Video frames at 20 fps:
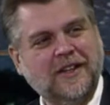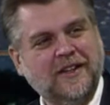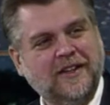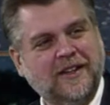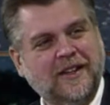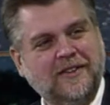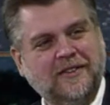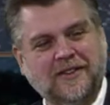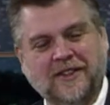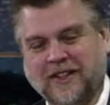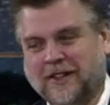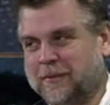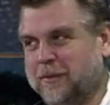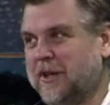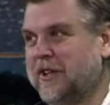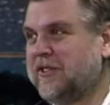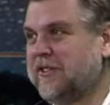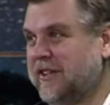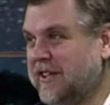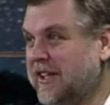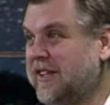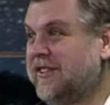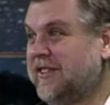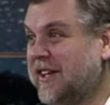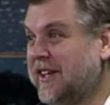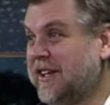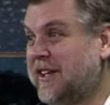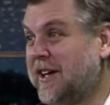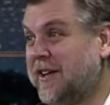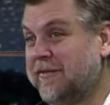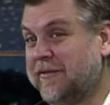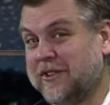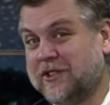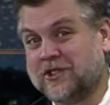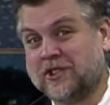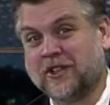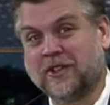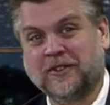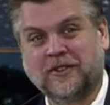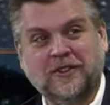That's Glenn Wilson. He's got a comfy
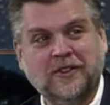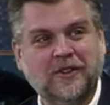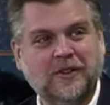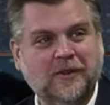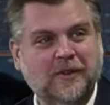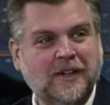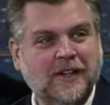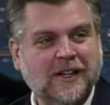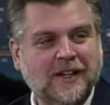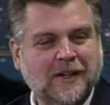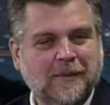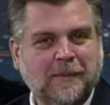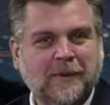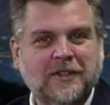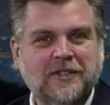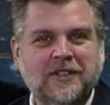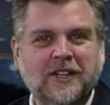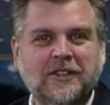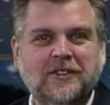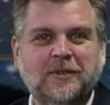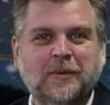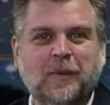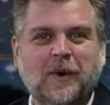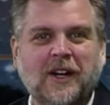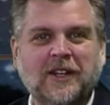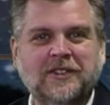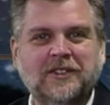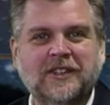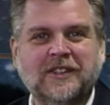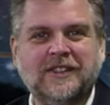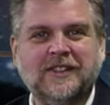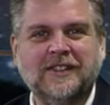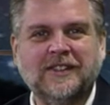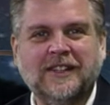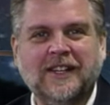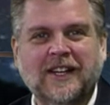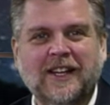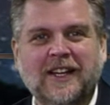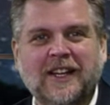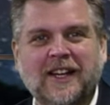chair too. Appreciate you watching
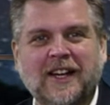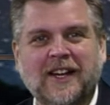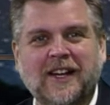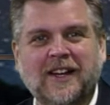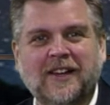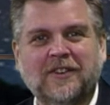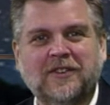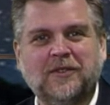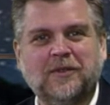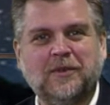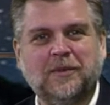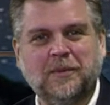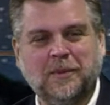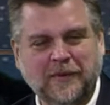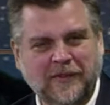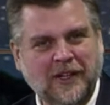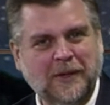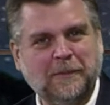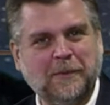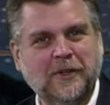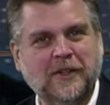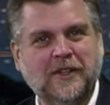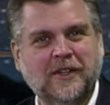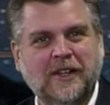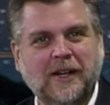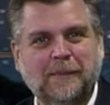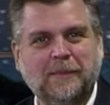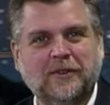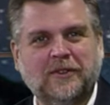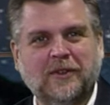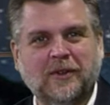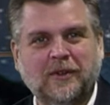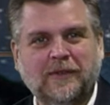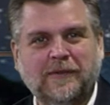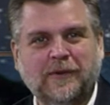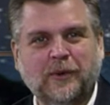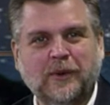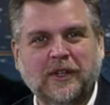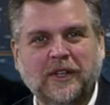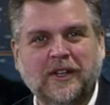today as we've got a pretty good episode
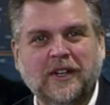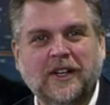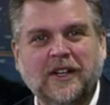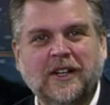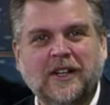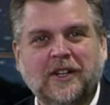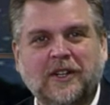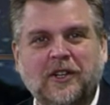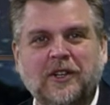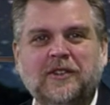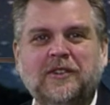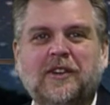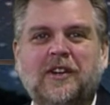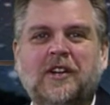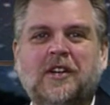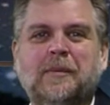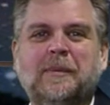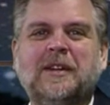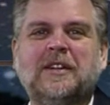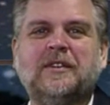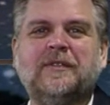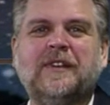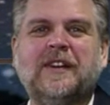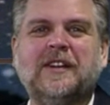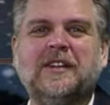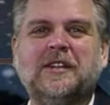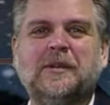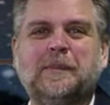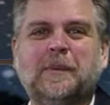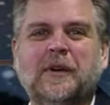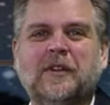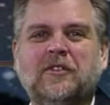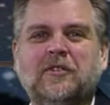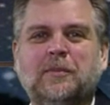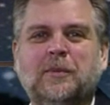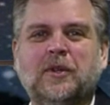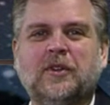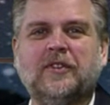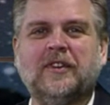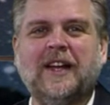for you. Going to talk about the founding
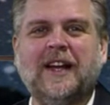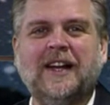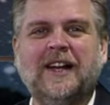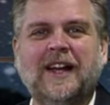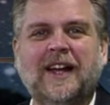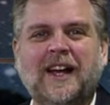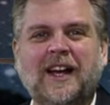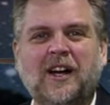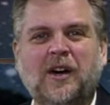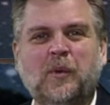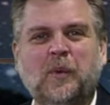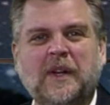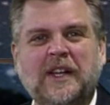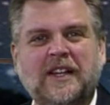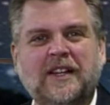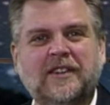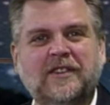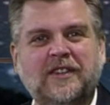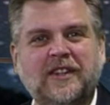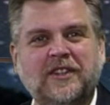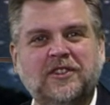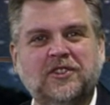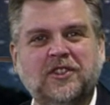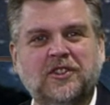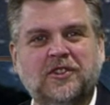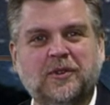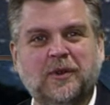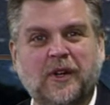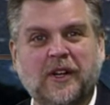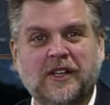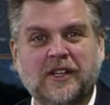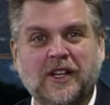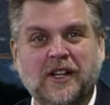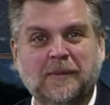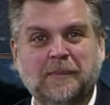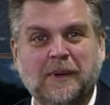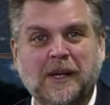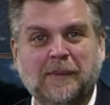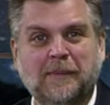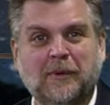principles and how we can teach it to our young
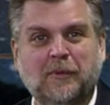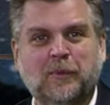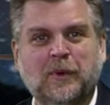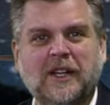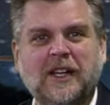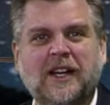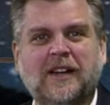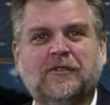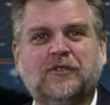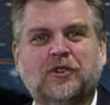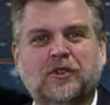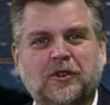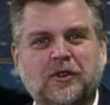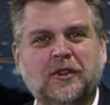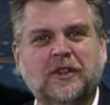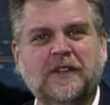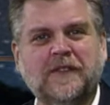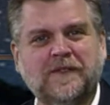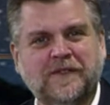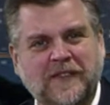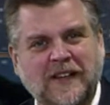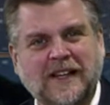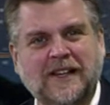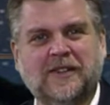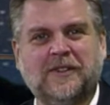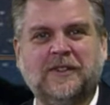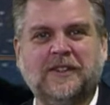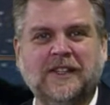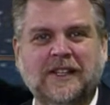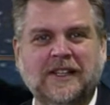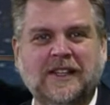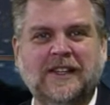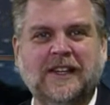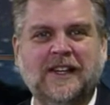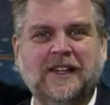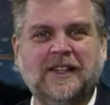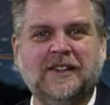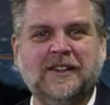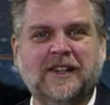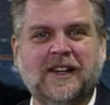people. We have totally failed in
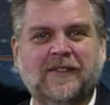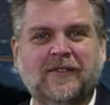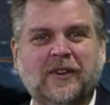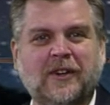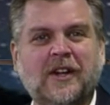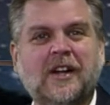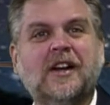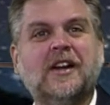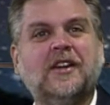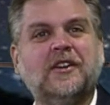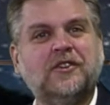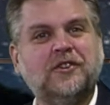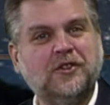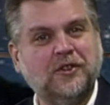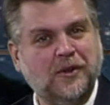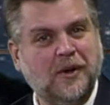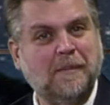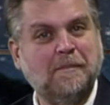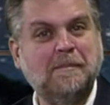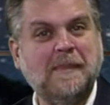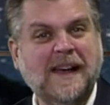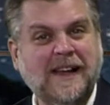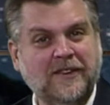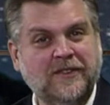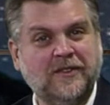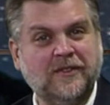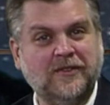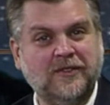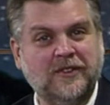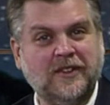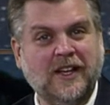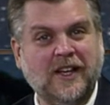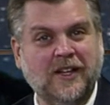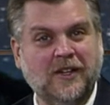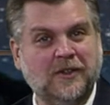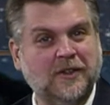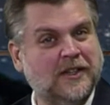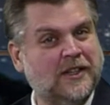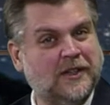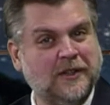that endeavor to a massive
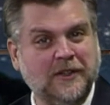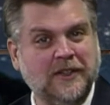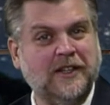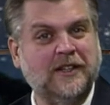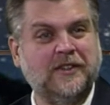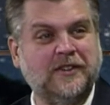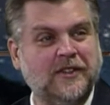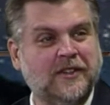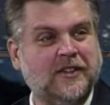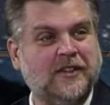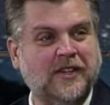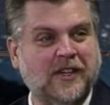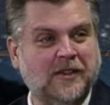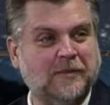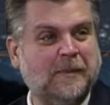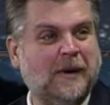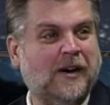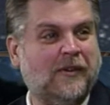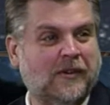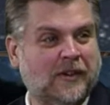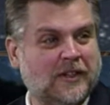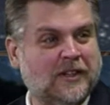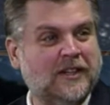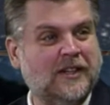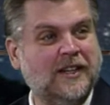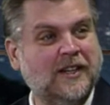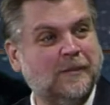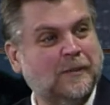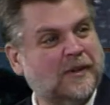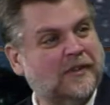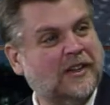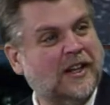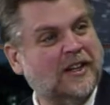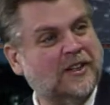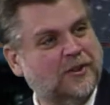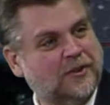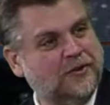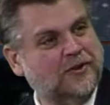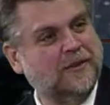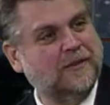scale, literally to the 10th power, Glenn, and we've got to
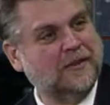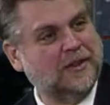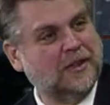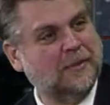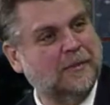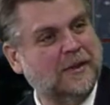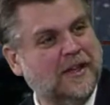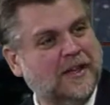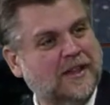do something about it.